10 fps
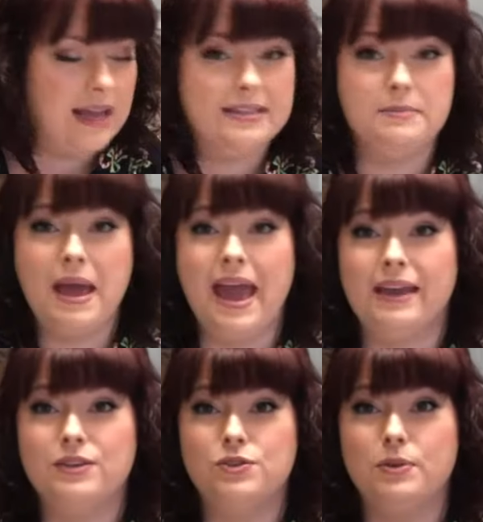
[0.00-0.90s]
and some
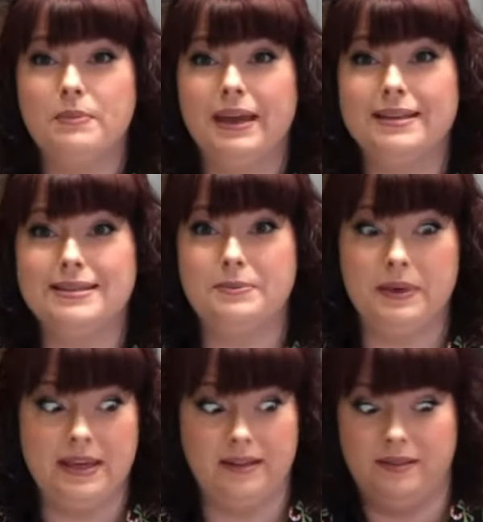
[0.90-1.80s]
extra mixed
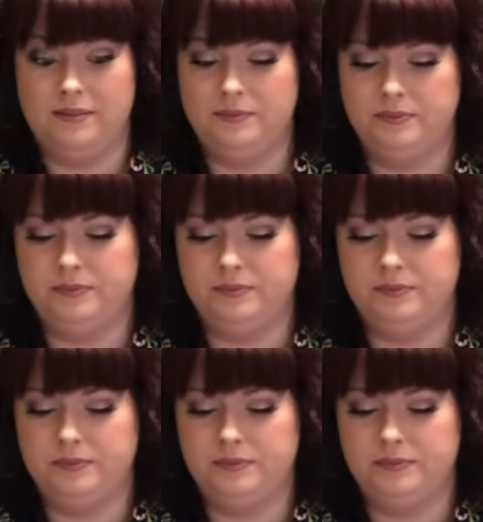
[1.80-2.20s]
peel.